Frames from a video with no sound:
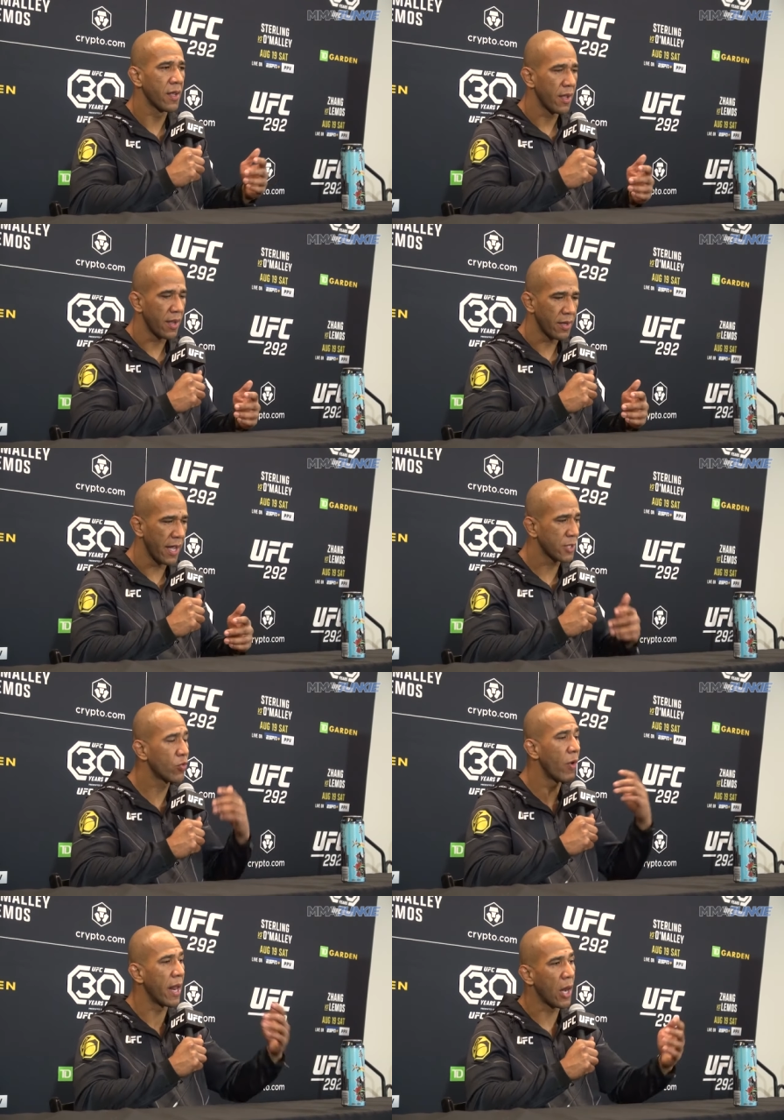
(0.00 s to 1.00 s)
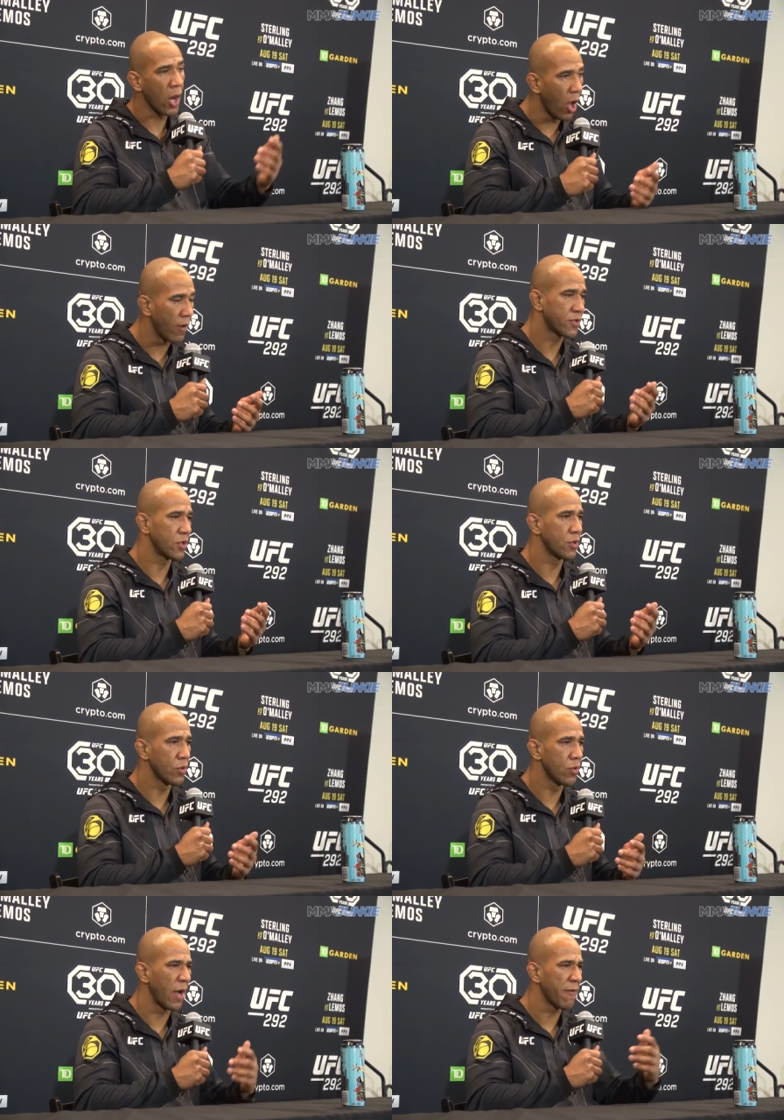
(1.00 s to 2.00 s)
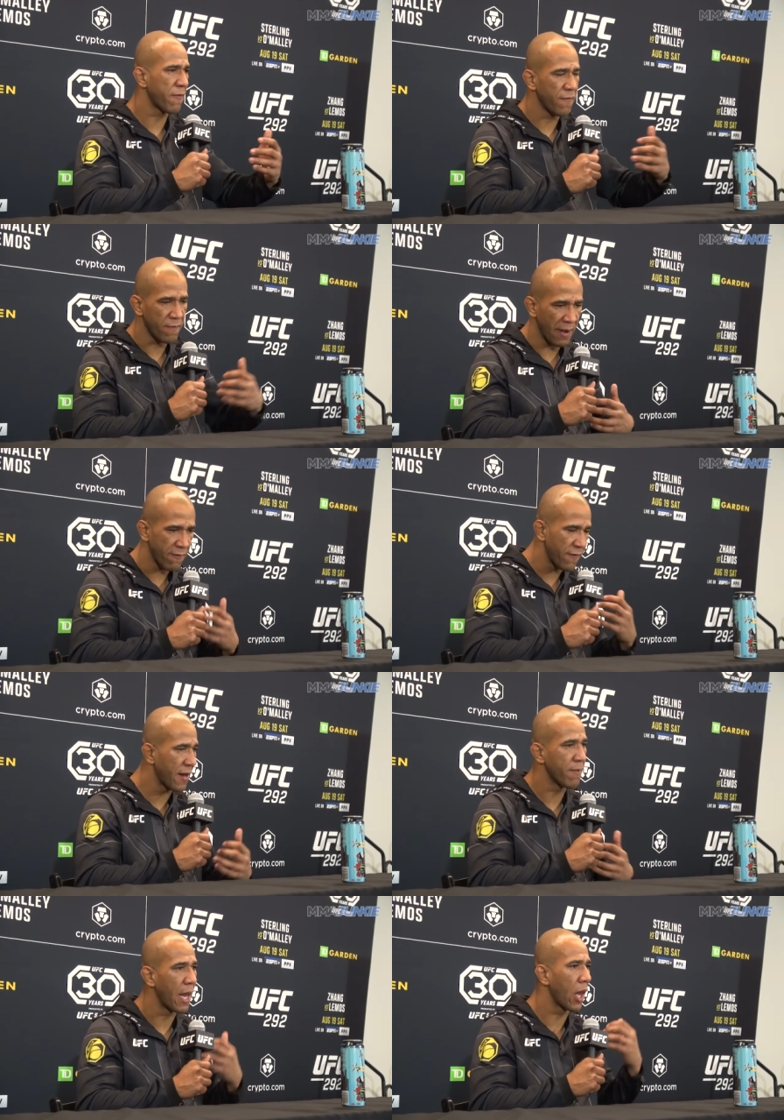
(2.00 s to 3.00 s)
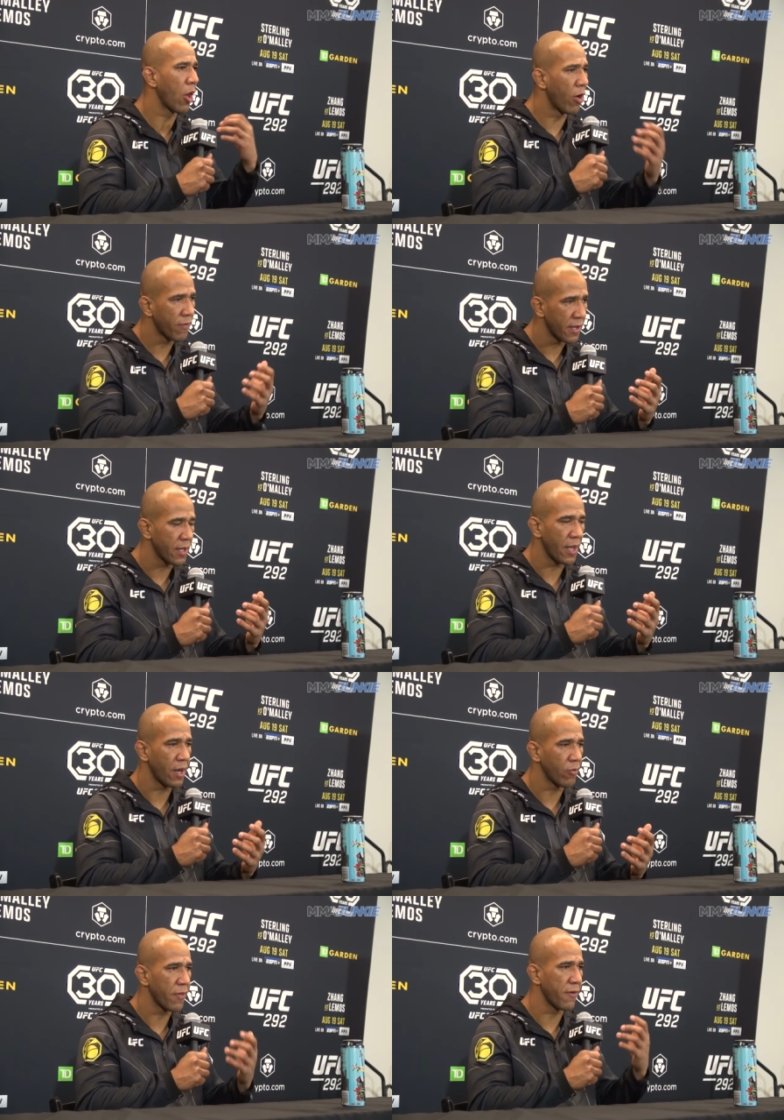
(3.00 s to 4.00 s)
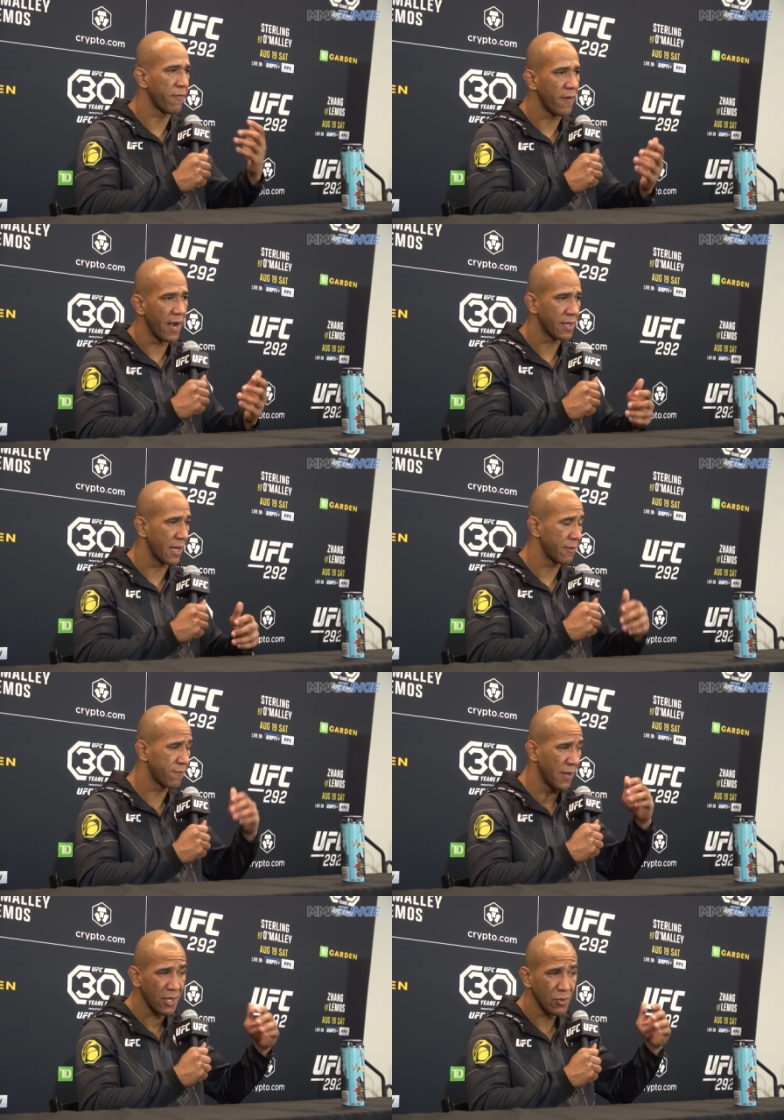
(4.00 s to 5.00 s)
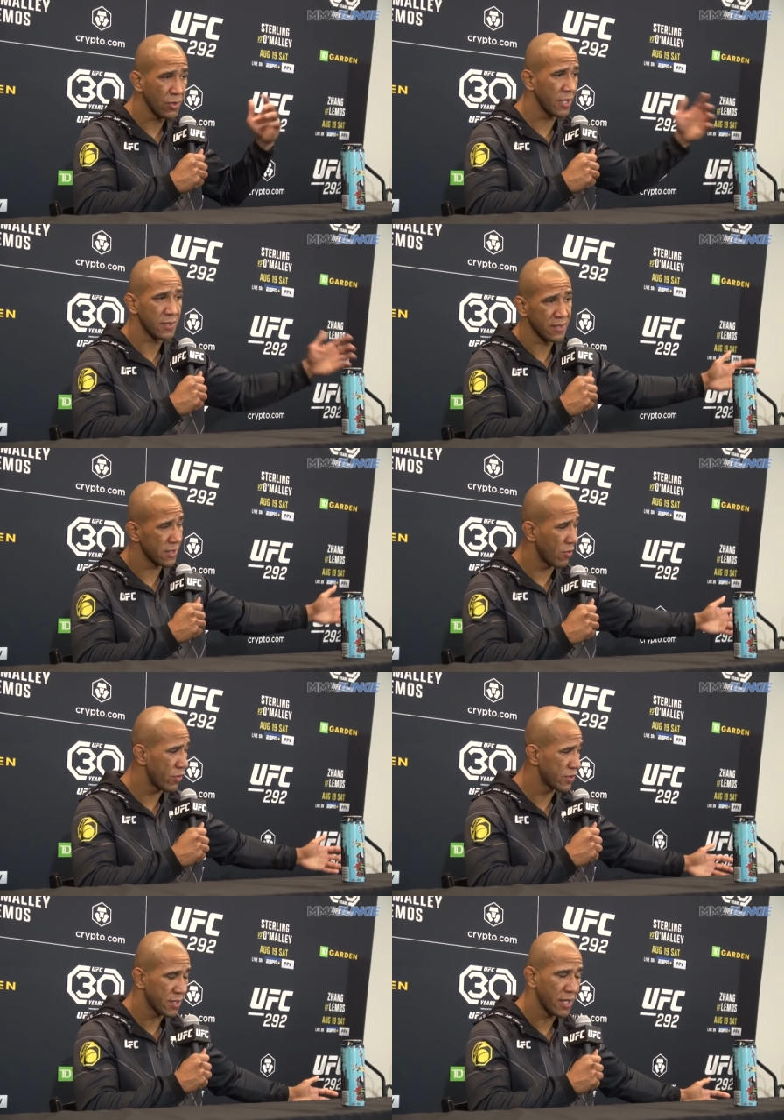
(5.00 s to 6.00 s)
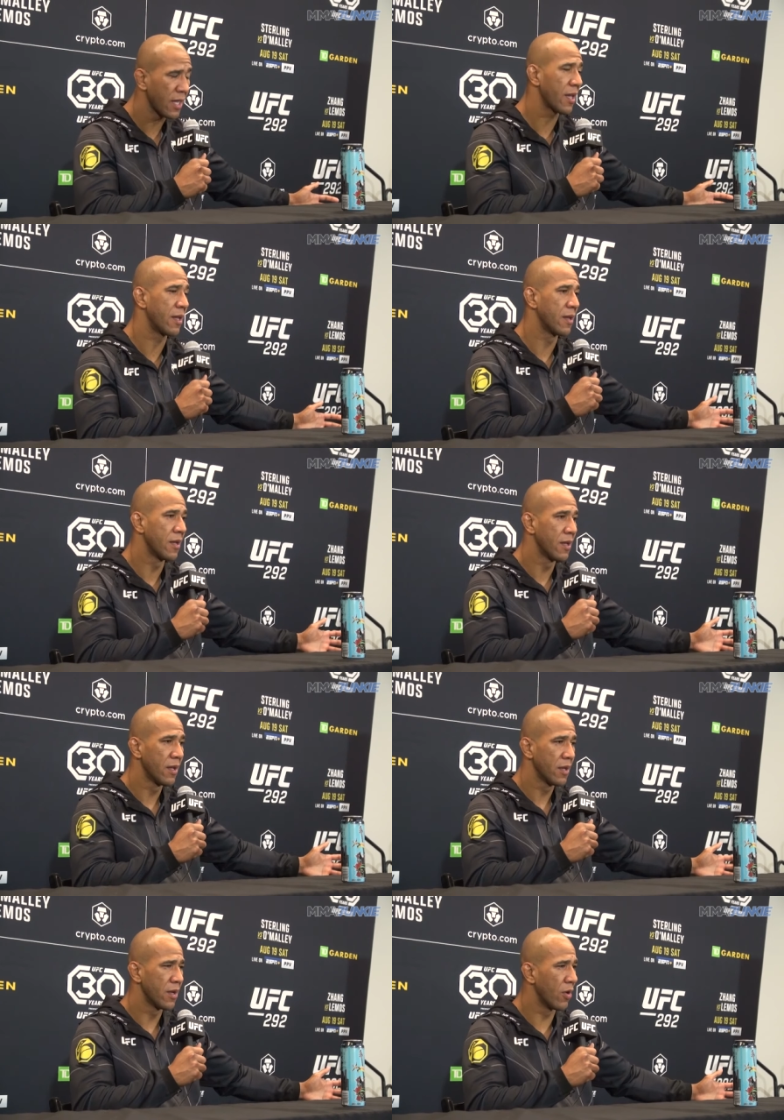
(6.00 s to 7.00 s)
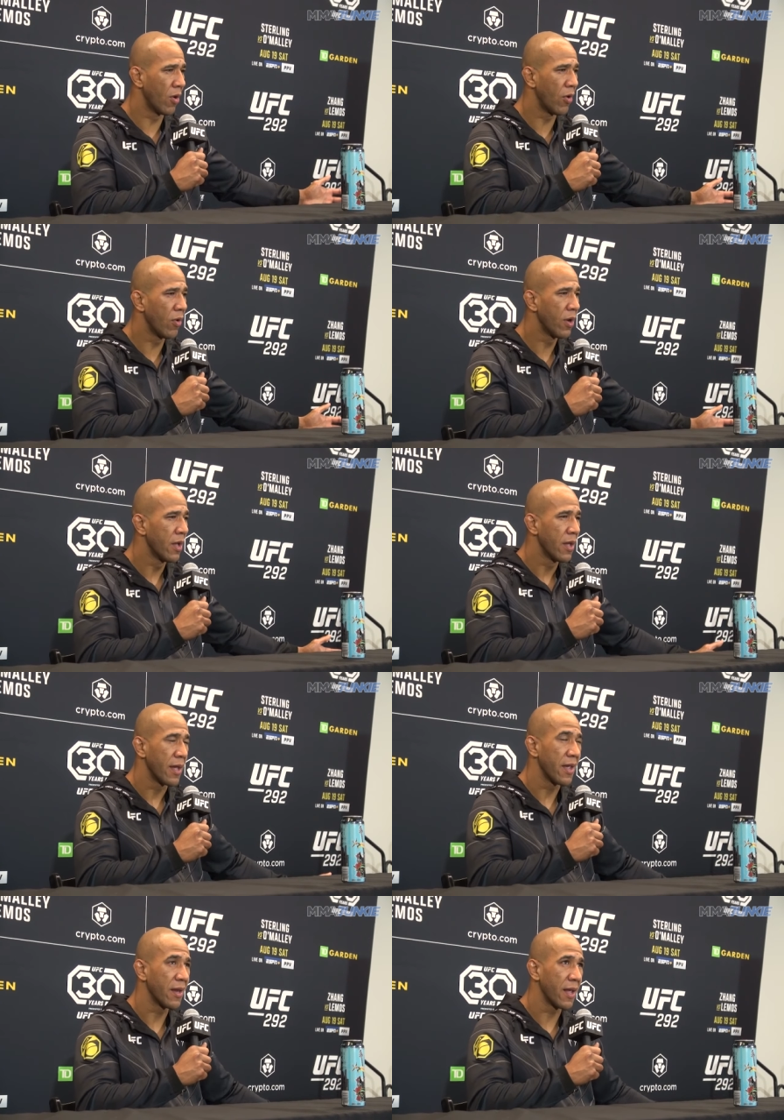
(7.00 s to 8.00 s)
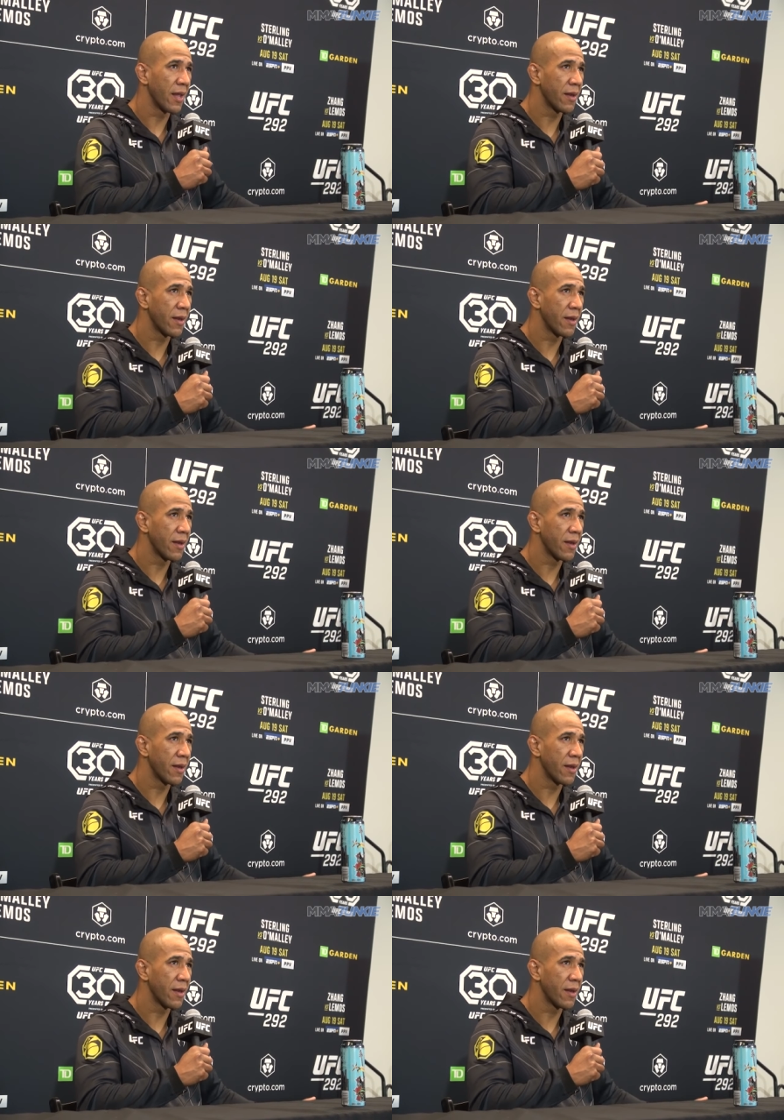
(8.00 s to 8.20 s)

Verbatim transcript: And that's what I love to do. I find my love again with a fight. I do that since I was a kid, you know. And